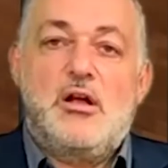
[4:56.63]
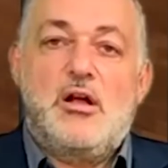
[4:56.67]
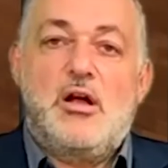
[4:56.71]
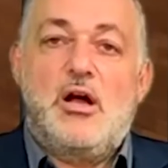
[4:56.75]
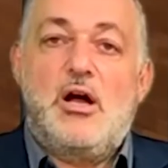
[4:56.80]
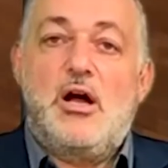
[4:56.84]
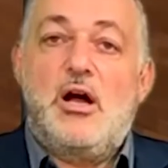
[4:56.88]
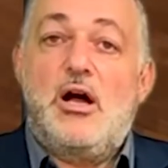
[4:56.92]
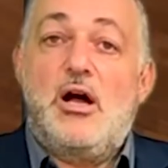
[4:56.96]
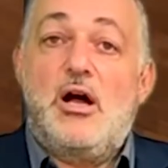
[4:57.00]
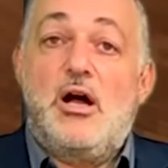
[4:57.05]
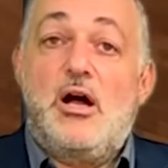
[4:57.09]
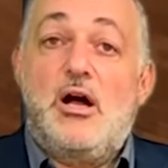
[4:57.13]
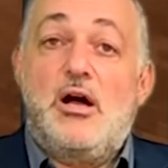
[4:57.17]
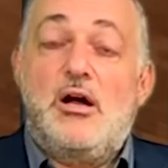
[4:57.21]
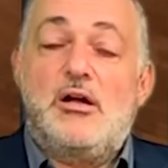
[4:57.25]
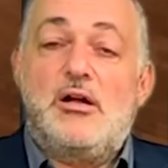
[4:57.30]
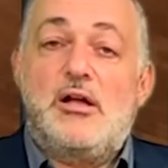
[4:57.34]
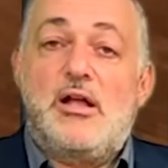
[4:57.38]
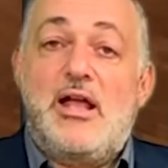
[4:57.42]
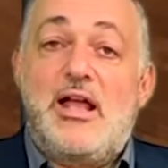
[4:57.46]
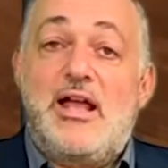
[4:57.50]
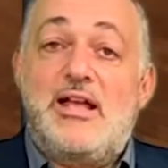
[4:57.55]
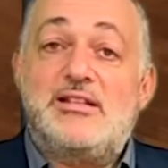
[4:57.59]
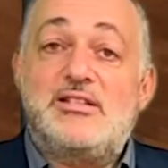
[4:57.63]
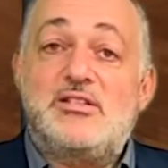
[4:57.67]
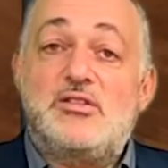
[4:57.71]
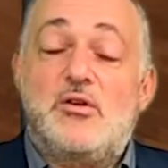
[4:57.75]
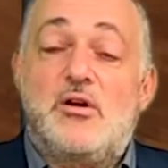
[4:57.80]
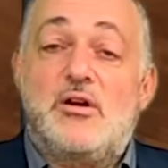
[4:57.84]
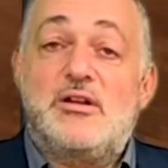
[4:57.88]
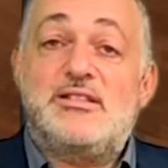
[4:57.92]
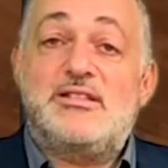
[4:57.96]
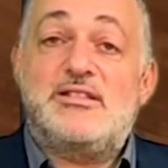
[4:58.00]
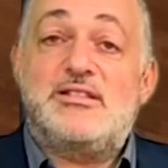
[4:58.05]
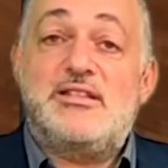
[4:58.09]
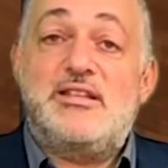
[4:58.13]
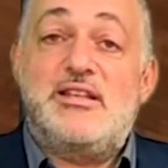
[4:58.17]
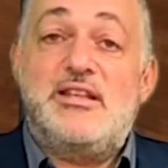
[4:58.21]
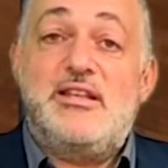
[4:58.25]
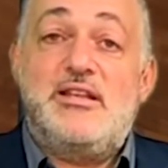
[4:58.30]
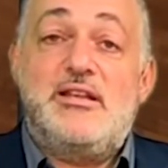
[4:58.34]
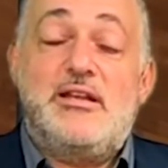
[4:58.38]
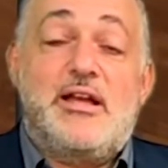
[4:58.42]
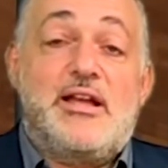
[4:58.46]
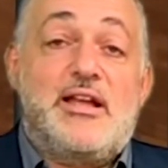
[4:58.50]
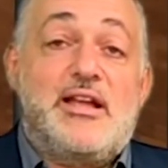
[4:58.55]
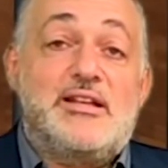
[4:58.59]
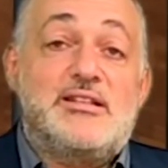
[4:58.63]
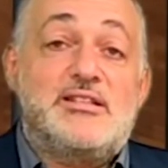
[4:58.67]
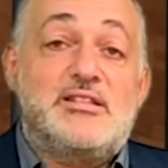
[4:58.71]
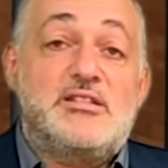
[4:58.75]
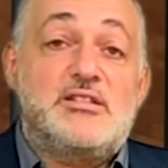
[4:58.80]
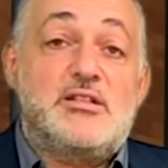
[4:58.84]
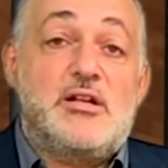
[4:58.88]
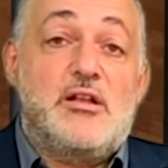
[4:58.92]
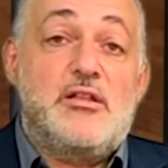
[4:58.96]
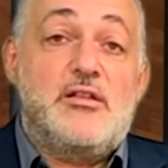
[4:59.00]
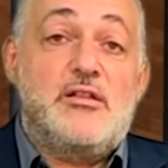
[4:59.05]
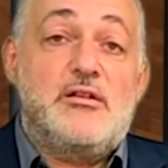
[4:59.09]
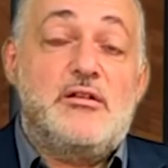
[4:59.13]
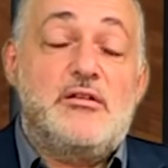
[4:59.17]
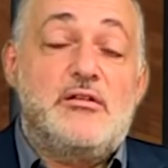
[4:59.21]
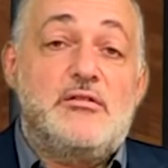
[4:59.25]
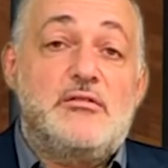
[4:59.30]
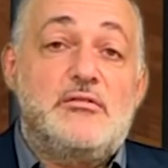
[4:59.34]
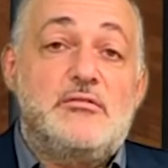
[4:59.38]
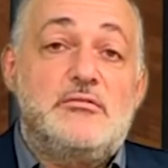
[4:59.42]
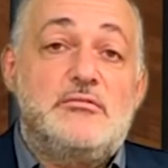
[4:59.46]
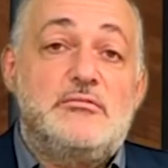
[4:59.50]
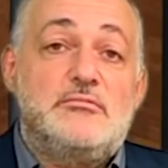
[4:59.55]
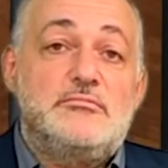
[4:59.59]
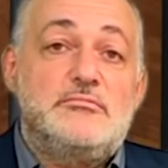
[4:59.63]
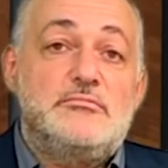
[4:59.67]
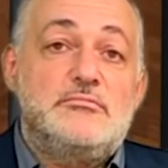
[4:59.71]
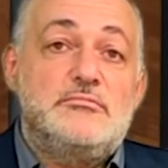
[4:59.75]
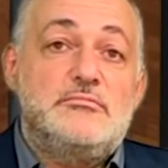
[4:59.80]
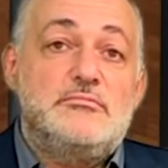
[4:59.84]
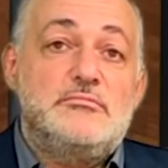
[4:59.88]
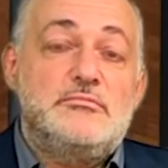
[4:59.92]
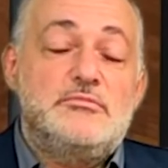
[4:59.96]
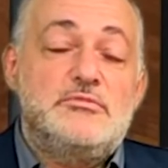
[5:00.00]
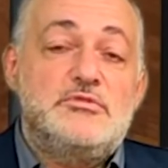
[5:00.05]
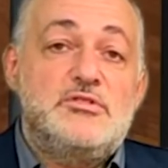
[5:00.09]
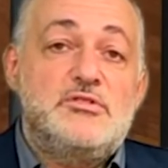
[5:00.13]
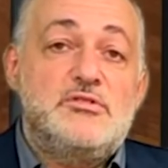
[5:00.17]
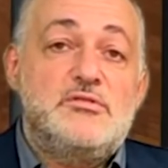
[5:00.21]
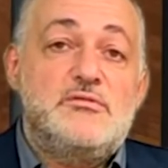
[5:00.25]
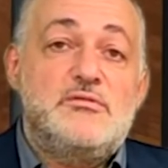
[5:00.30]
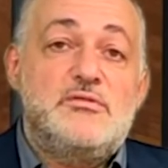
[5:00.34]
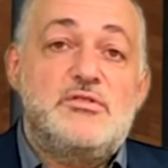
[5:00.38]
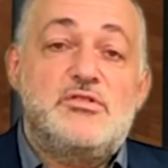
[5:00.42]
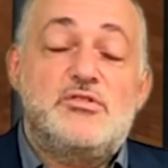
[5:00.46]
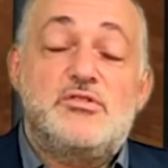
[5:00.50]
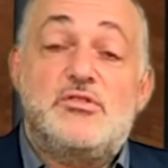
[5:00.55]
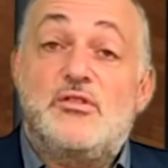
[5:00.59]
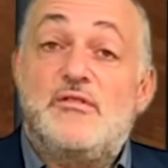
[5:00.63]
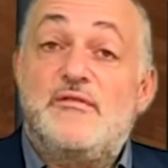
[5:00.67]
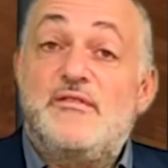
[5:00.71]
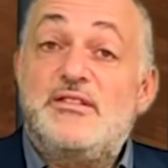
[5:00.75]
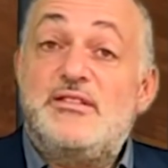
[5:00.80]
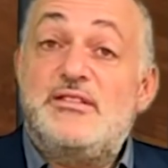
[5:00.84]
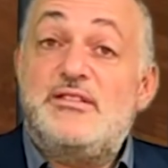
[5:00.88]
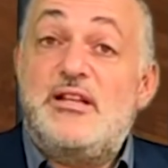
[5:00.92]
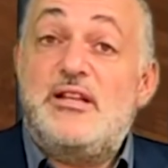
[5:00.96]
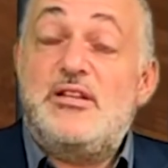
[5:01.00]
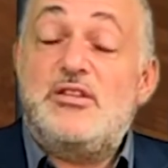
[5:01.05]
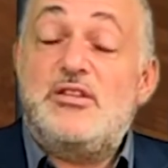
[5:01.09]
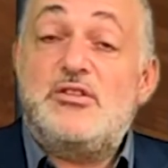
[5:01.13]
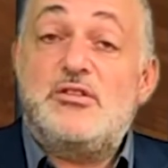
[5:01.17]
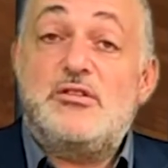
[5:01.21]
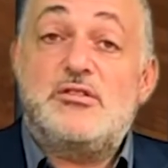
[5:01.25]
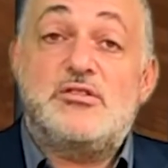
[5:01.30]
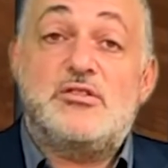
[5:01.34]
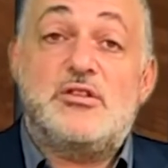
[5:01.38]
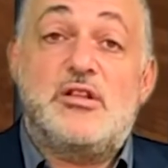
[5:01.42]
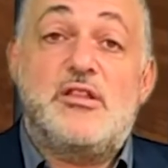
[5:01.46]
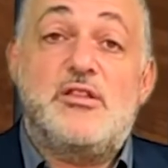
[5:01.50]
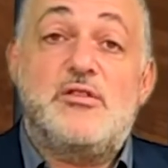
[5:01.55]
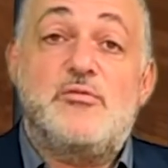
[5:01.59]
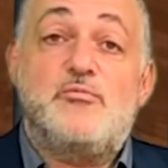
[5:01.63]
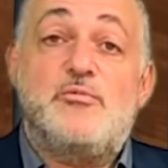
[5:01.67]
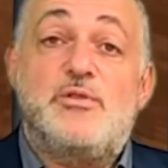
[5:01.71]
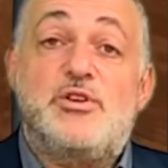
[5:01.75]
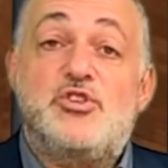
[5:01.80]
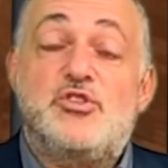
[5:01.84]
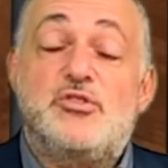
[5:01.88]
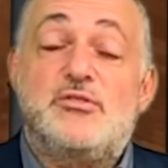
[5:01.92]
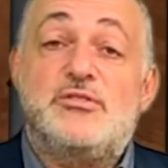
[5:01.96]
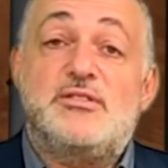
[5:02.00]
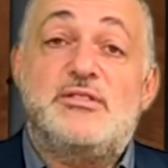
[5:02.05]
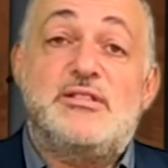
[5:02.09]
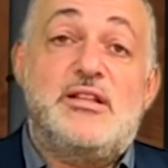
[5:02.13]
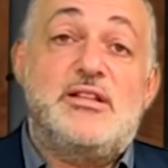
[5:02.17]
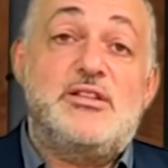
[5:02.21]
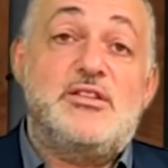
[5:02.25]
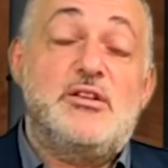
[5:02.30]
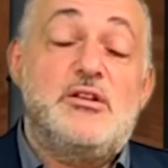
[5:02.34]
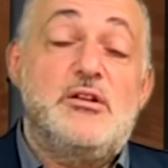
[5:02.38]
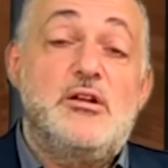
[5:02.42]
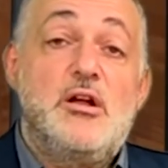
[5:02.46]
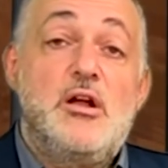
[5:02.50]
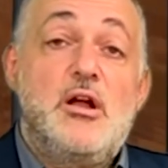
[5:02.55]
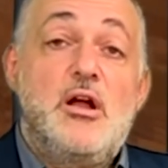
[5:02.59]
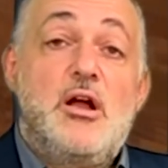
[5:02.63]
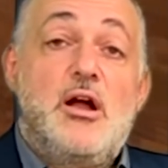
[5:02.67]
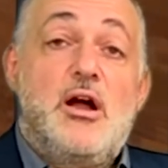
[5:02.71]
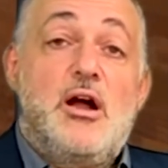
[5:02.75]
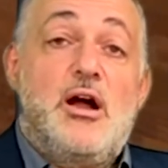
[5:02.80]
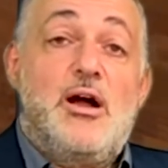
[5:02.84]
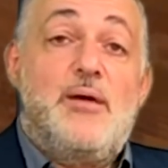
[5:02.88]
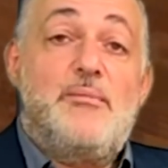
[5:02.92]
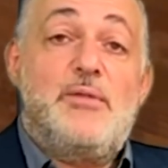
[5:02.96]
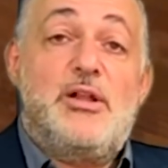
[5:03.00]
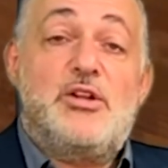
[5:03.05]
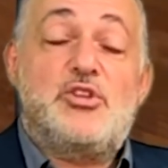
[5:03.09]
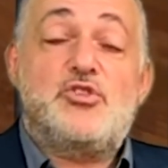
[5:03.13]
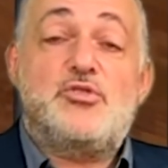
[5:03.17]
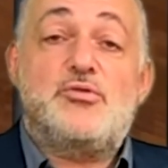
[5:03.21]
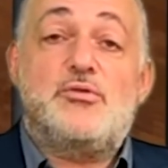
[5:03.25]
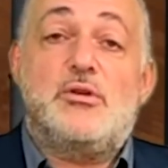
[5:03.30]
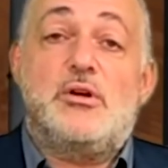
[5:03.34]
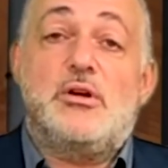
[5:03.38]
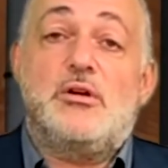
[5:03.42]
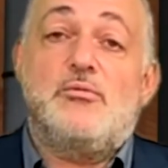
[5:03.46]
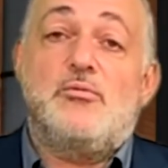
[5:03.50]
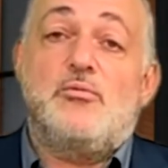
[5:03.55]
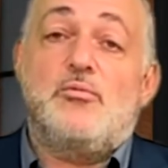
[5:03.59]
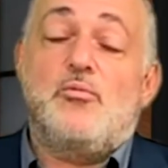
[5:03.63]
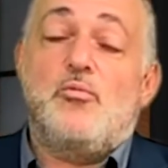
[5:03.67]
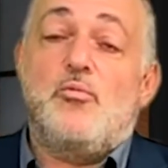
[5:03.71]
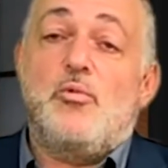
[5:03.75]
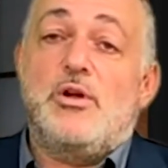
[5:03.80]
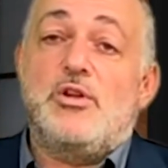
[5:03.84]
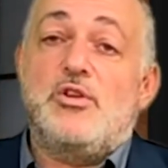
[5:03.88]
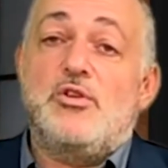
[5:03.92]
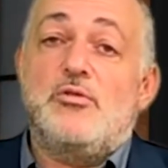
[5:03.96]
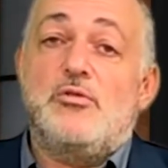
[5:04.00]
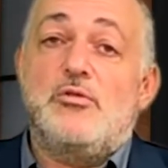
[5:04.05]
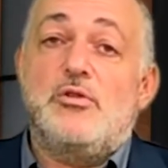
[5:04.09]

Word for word: SRC, I guess Southern Service Center, Southern Regional Center. I'm not sure what you're